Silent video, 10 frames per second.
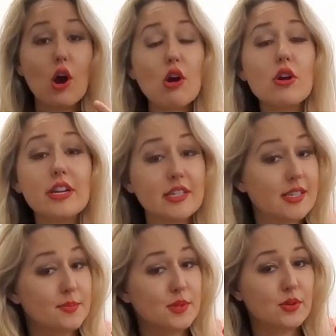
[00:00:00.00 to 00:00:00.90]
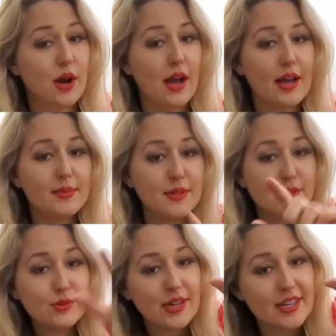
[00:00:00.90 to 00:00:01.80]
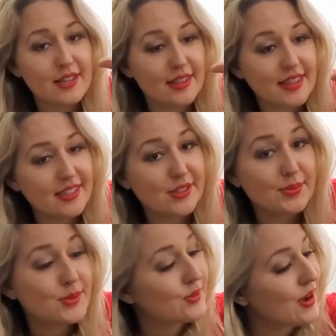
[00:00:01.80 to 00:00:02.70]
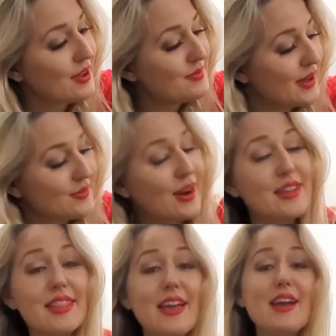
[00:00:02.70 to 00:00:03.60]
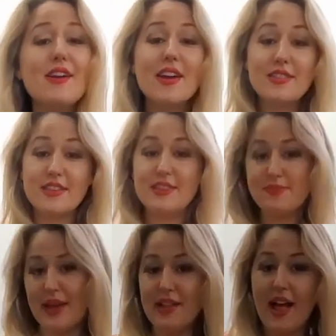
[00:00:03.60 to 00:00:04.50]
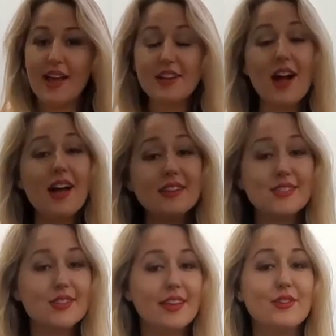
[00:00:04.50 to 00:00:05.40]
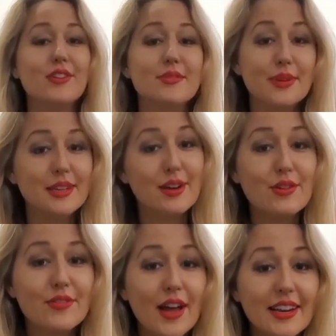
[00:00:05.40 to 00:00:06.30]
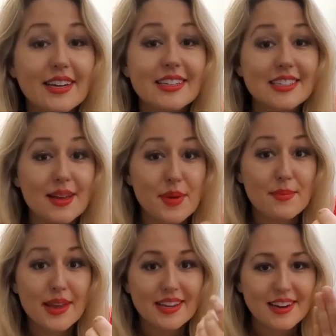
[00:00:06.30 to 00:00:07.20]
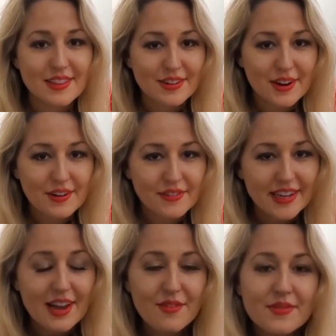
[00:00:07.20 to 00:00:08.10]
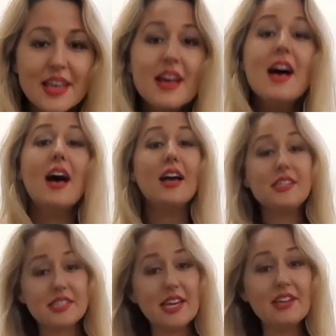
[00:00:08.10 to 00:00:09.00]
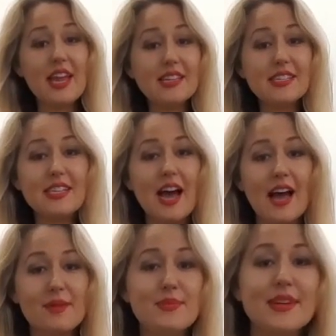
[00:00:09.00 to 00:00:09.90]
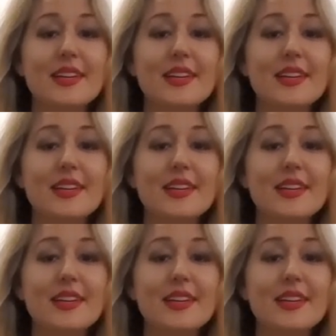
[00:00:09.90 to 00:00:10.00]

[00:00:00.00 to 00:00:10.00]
already subscribed, do hit the subscribe button right there and then the bell icon so that you can be notified anytime I make another car video. Until next time,